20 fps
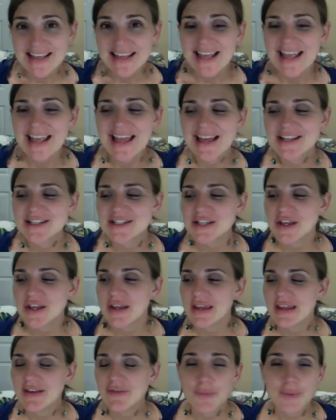And
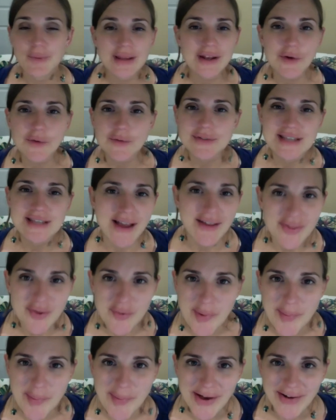if we don't tell them
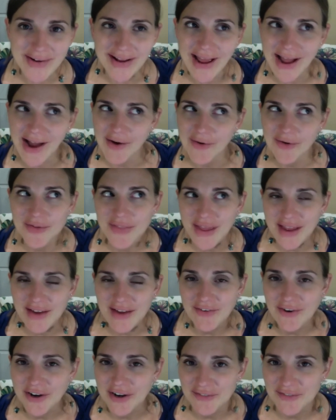about it, how are they
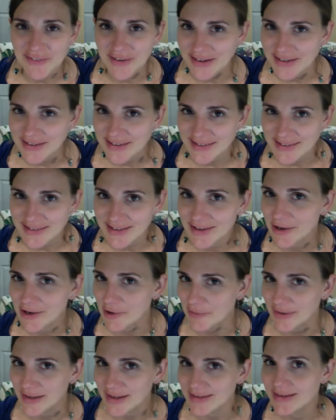ever going to find it and
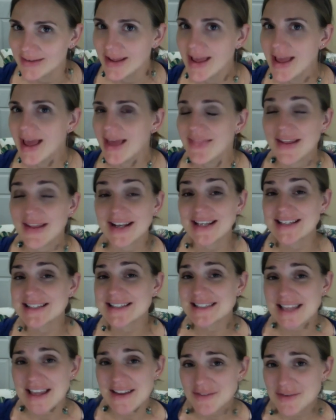know it? That it can
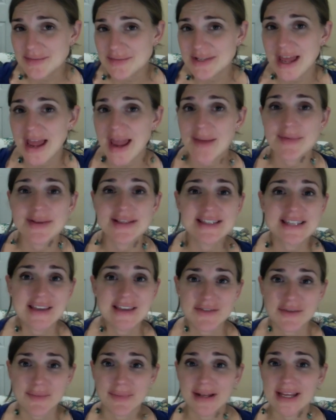save them time and save
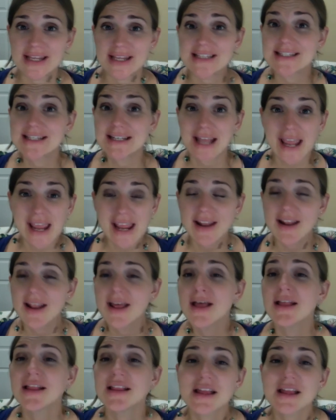them money. Tonight,
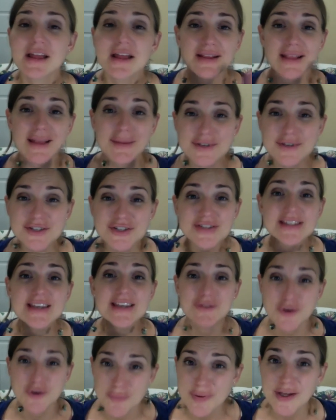let me just give
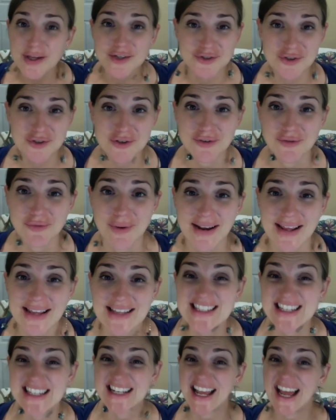you a picture of what I
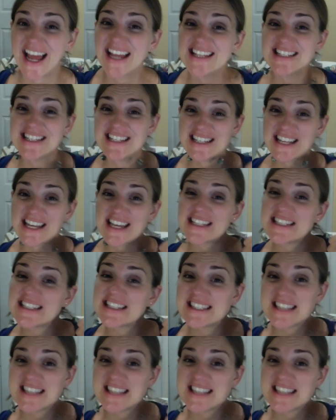did. I did a 6